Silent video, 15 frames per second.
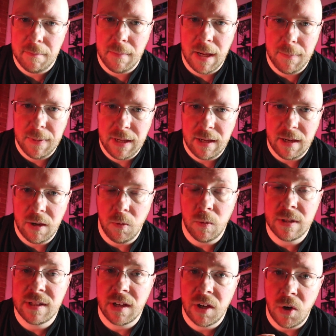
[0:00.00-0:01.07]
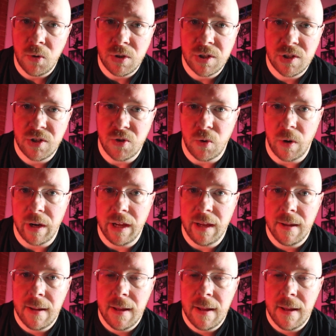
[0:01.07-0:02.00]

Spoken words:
Maybe it was a ghost story.